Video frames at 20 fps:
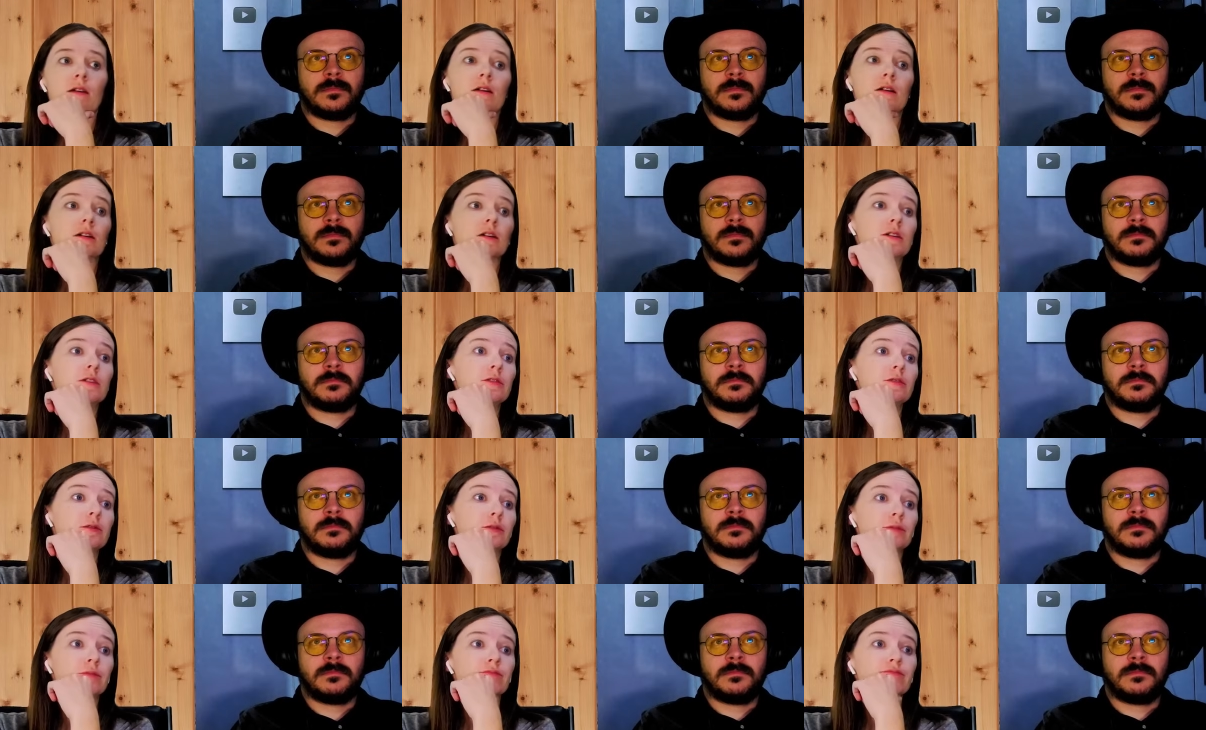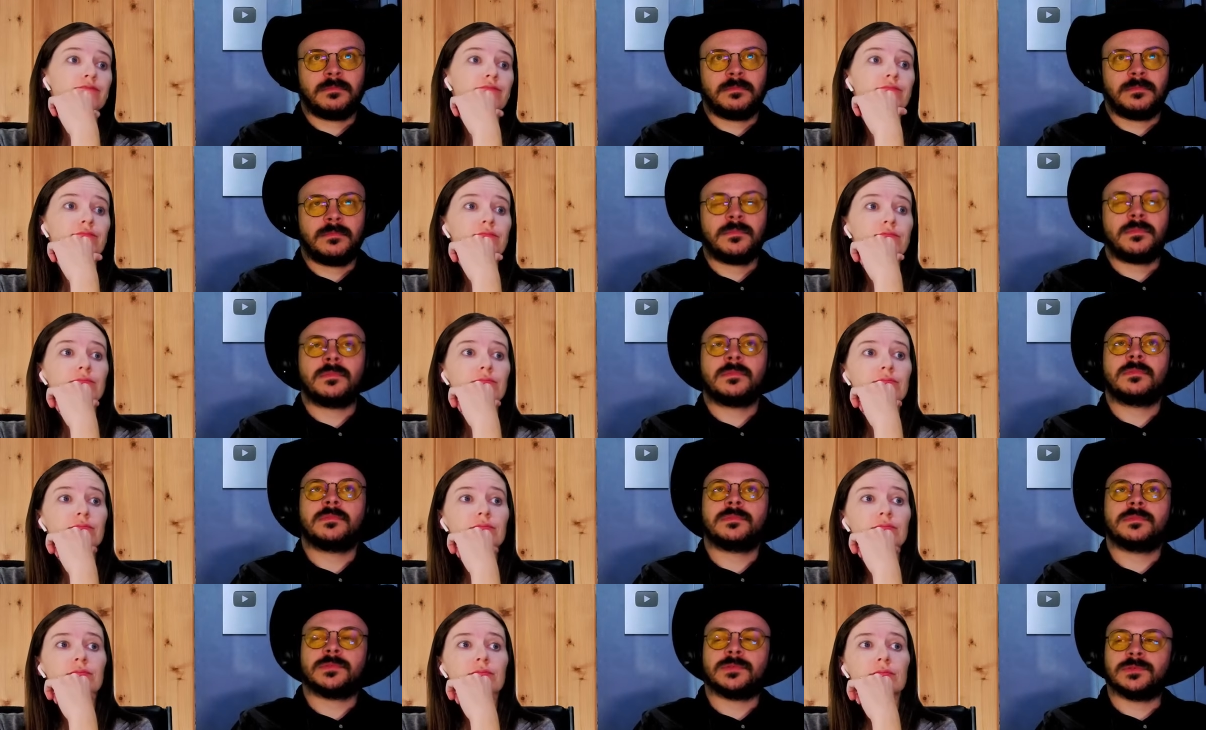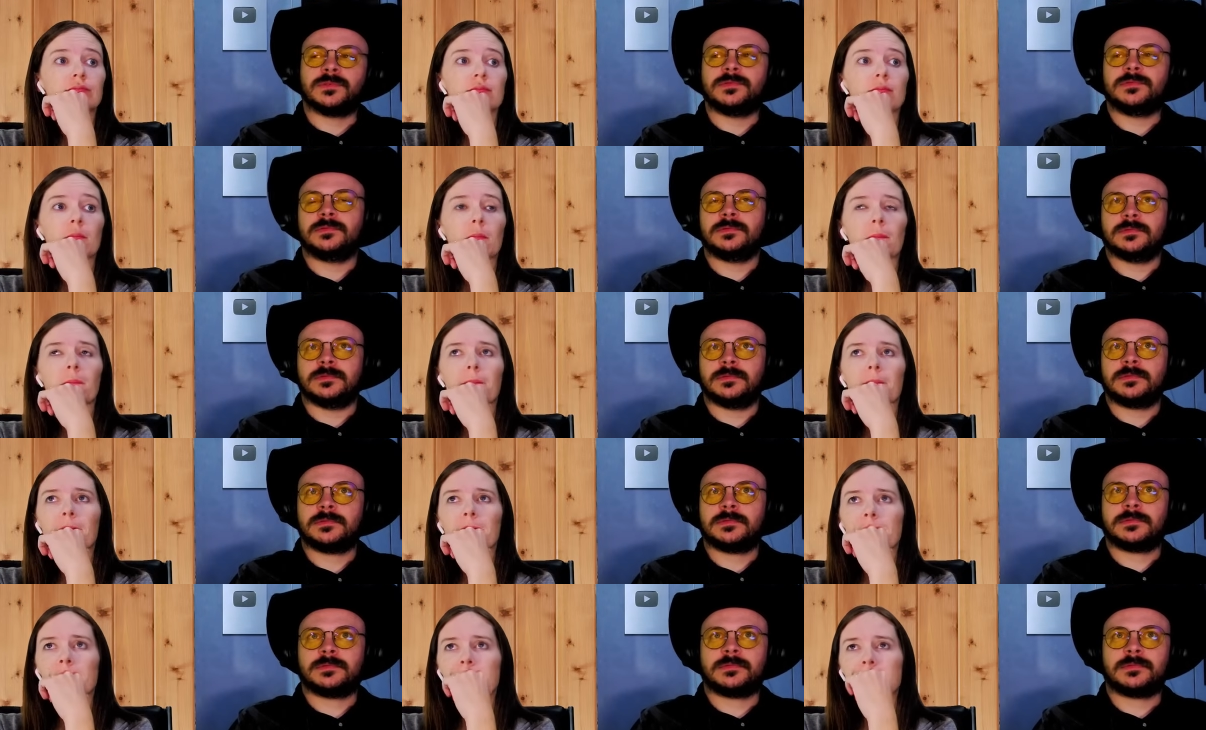Speaker 1: Oh. Tell the mayor
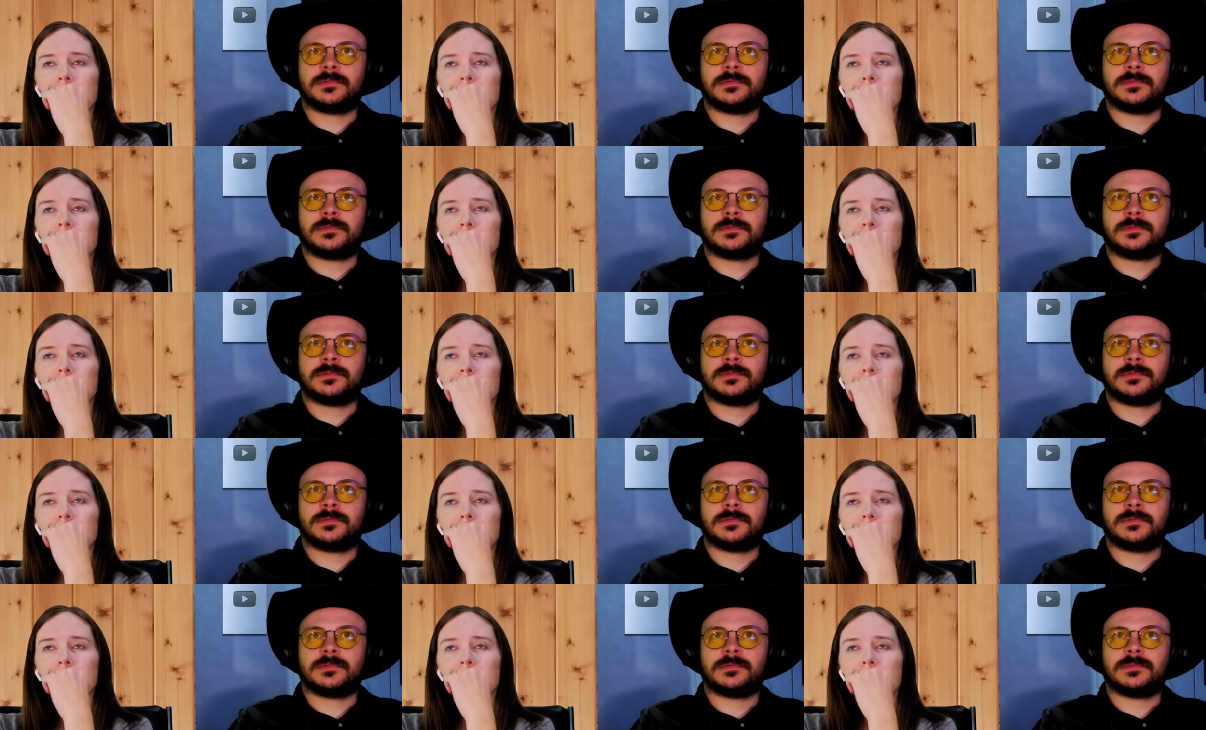